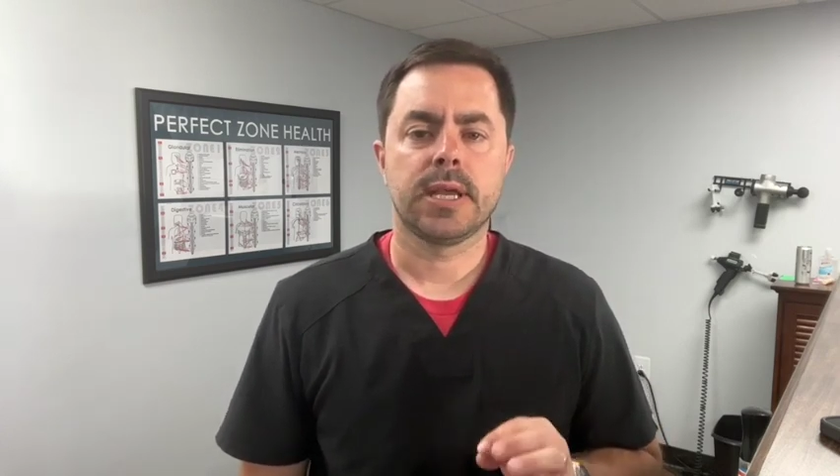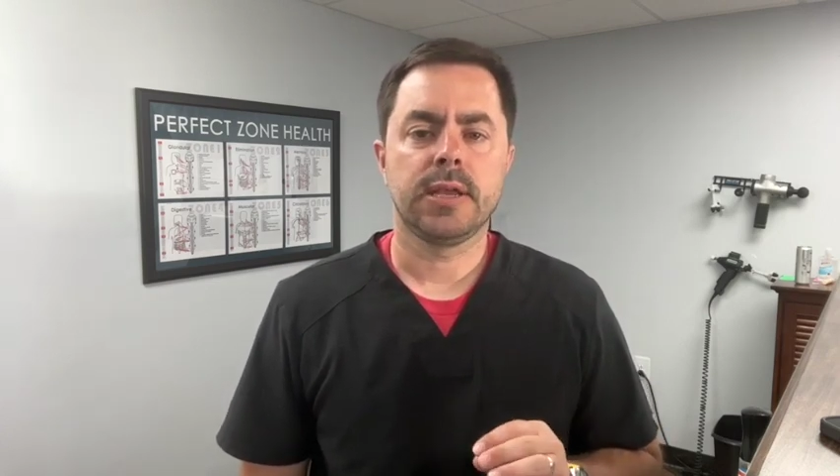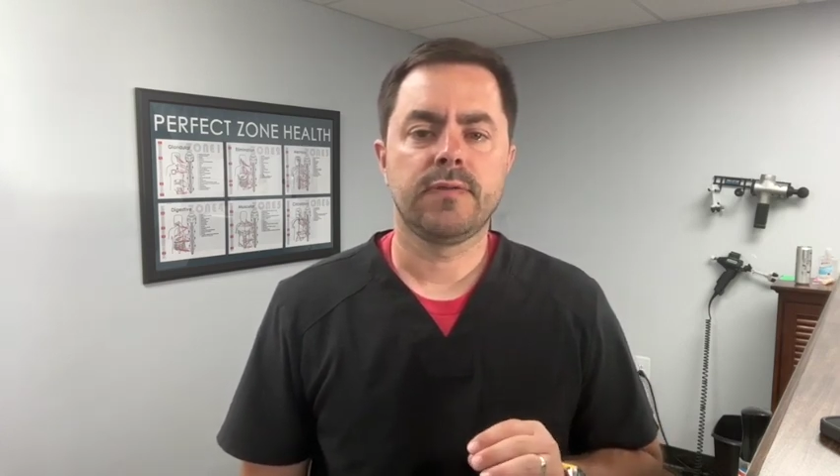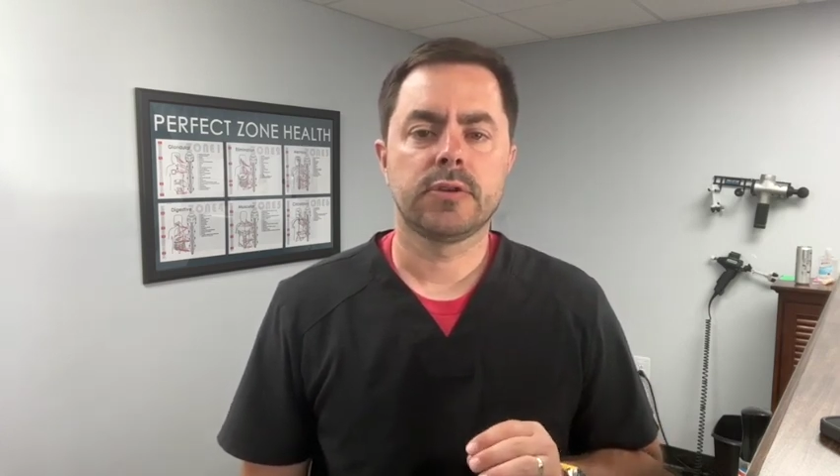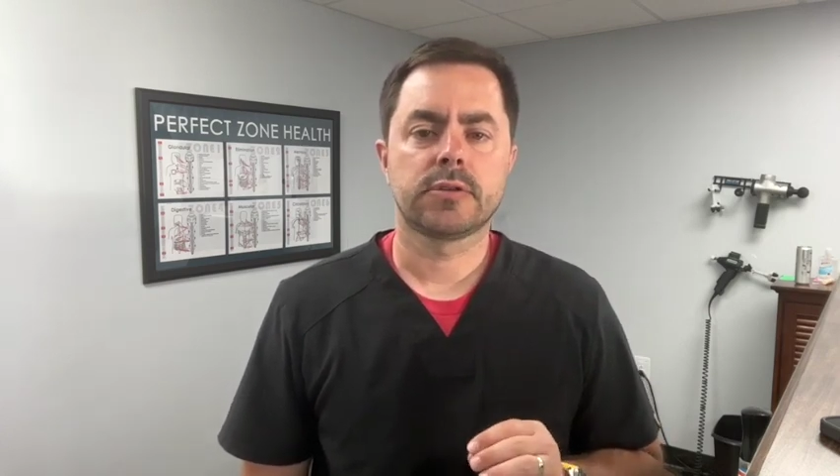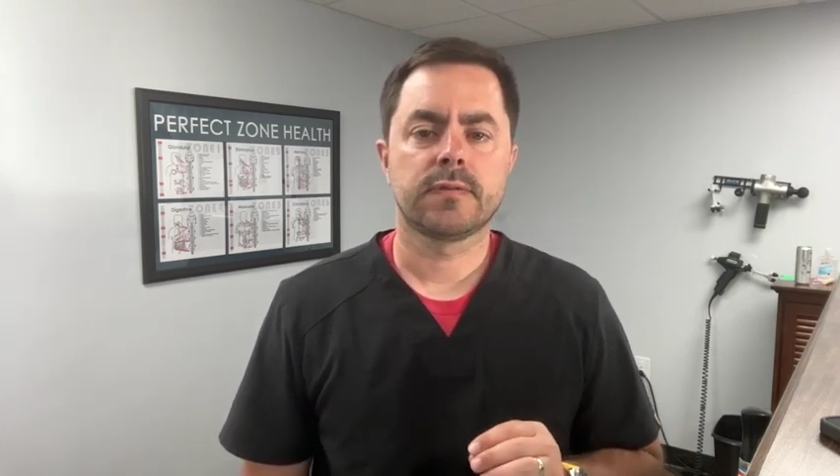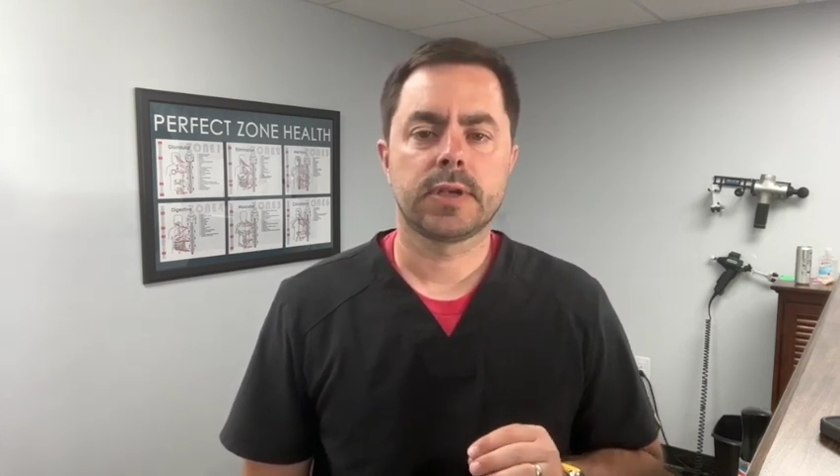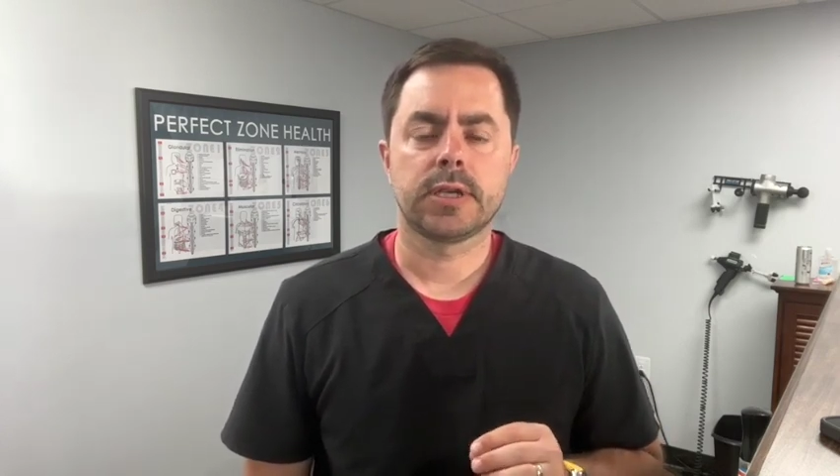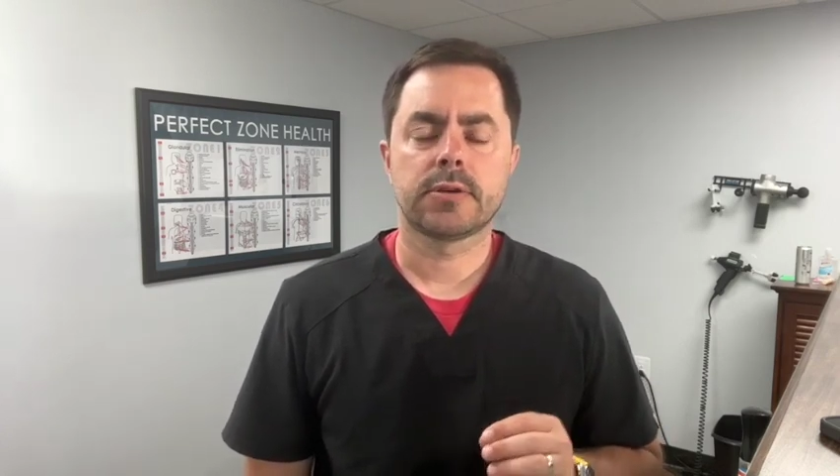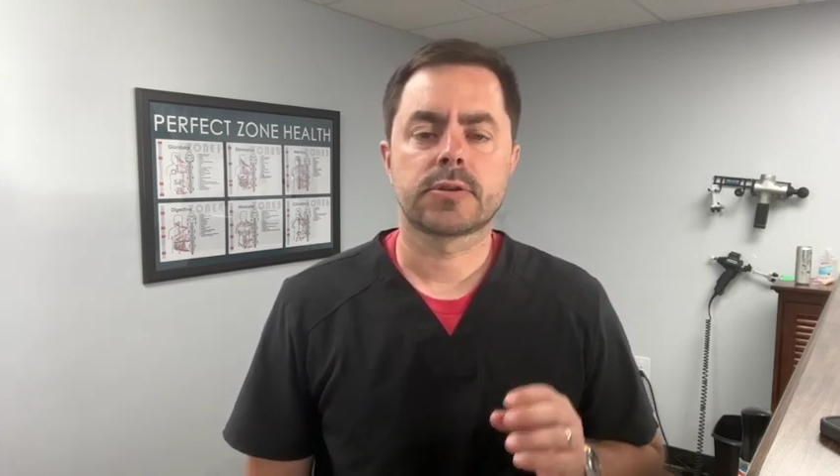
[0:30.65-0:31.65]
any future
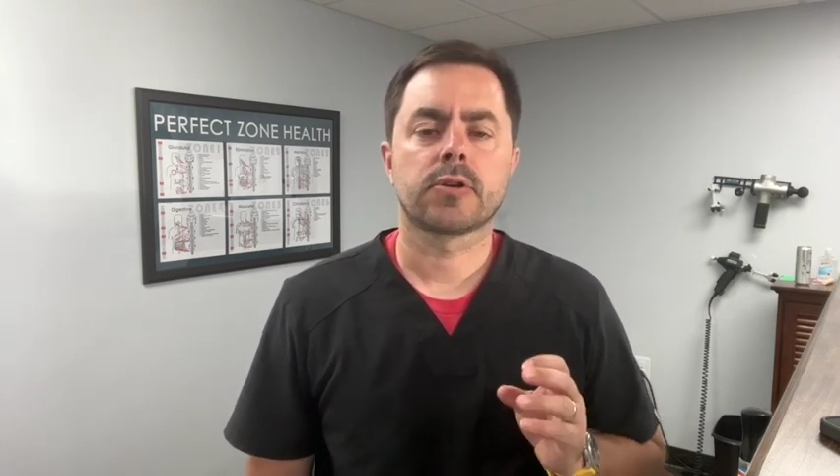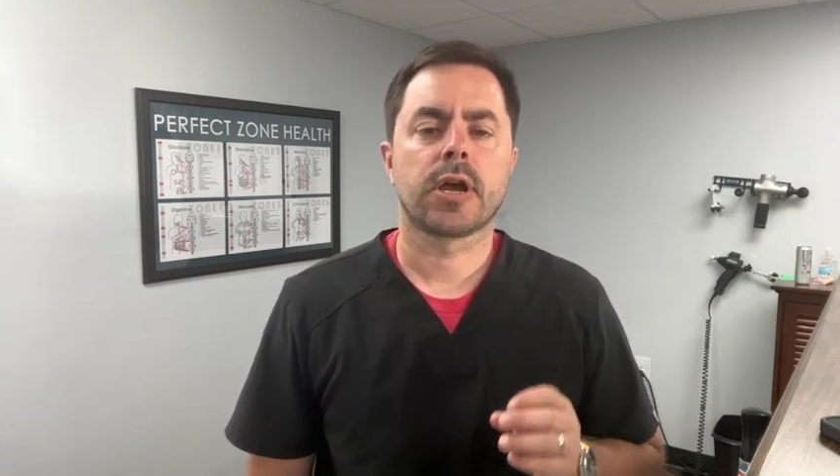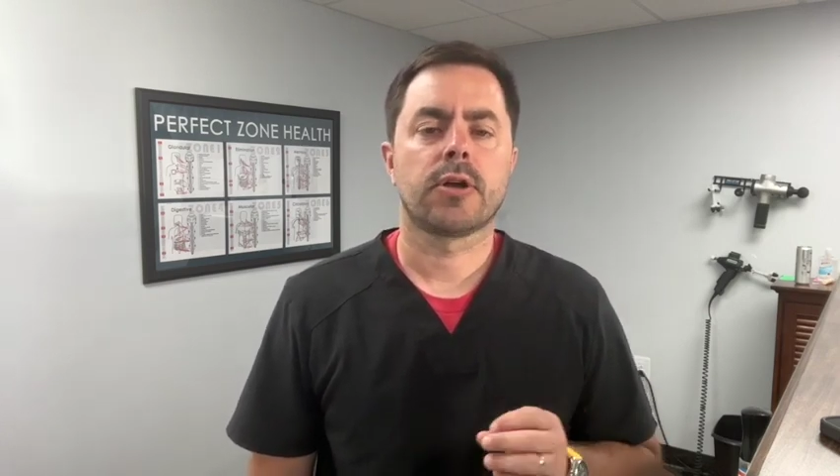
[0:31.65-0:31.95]
videos or